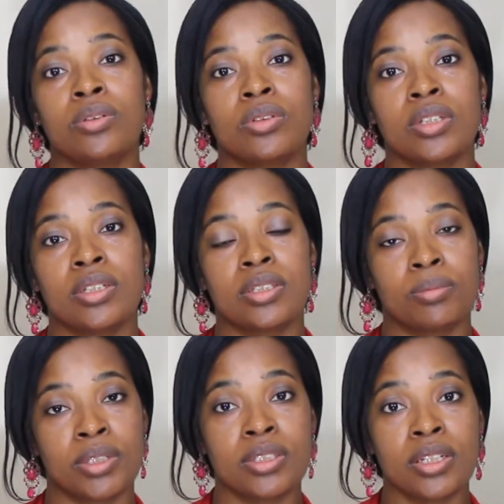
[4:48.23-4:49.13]
you see is
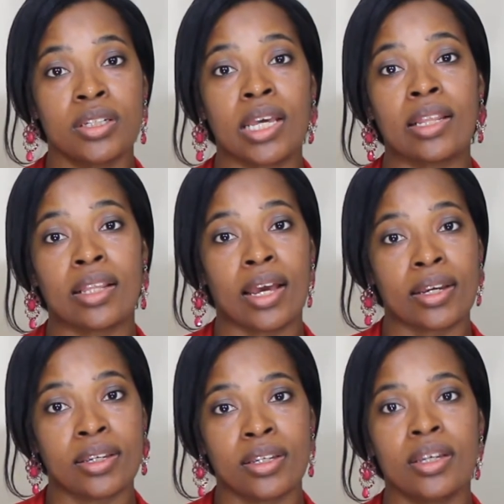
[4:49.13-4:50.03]
missing and
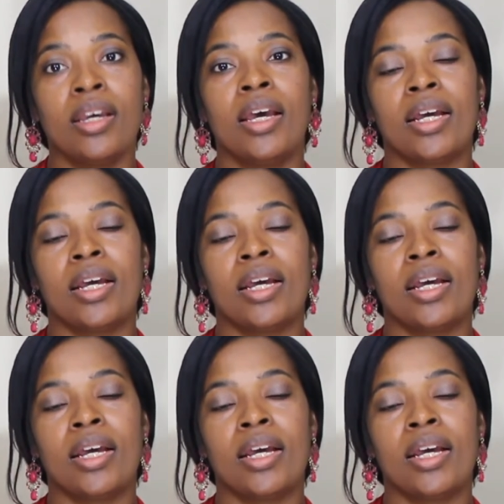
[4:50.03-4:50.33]
lacking,